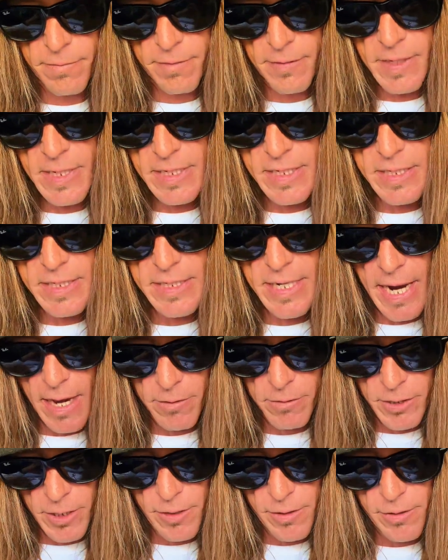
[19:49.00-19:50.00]
This is
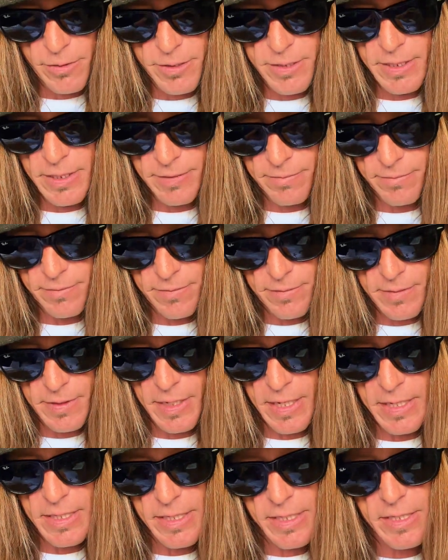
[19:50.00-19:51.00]
downloads,
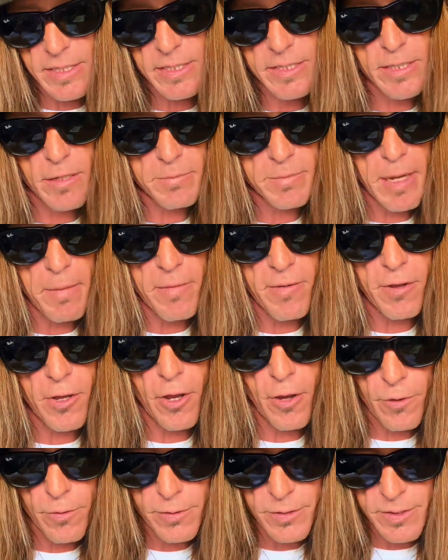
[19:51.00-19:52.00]
getting some type of
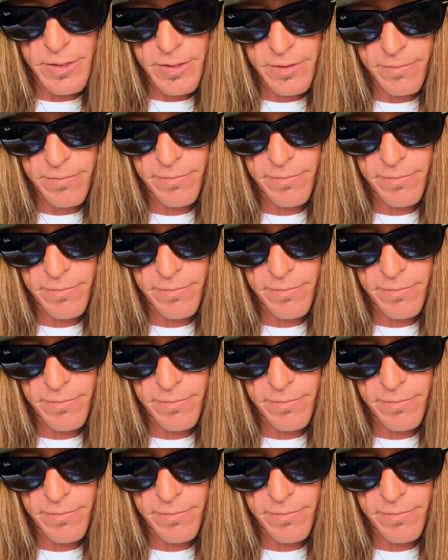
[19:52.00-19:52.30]
codes.